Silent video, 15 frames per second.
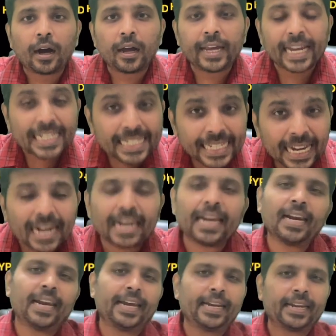
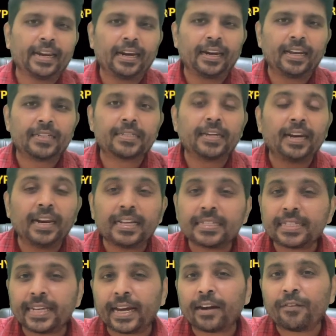SLE like illness less
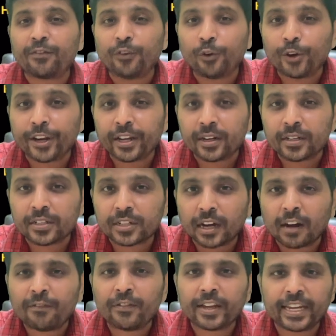than 4 years
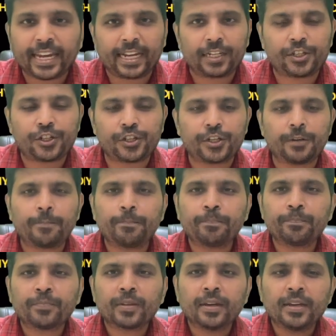of age.
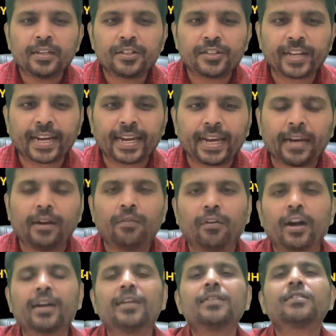Second,
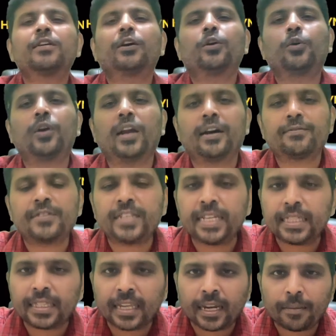what is the role of
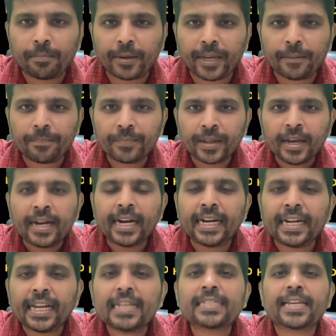C3b?
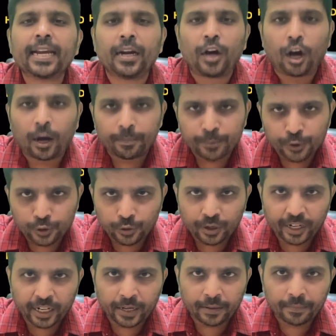It is an
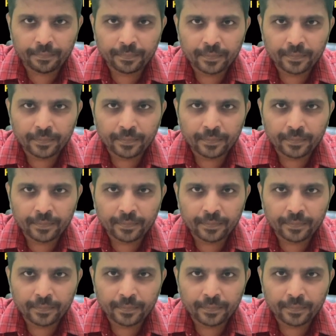opsonin